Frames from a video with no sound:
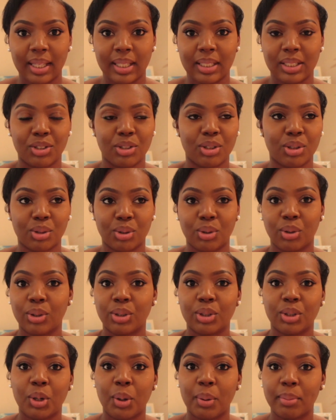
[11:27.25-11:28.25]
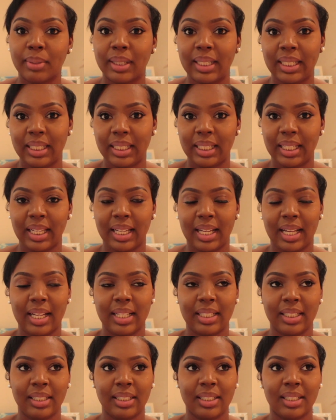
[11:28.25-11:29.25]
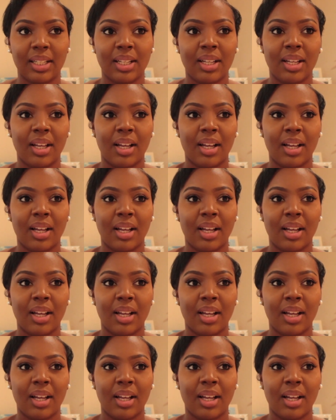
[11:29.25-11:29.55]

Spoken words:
It's just God completely. And